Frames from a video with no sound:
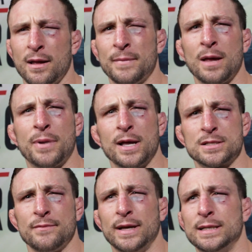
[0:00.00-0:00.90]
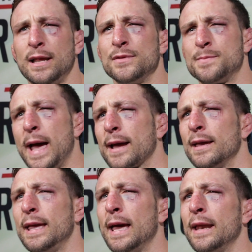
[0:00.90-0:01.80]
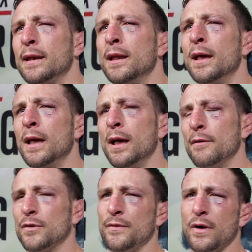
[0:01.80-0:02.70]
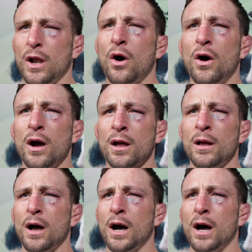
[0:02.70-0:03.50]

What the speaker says: I'm not positive I did have his back again for very long.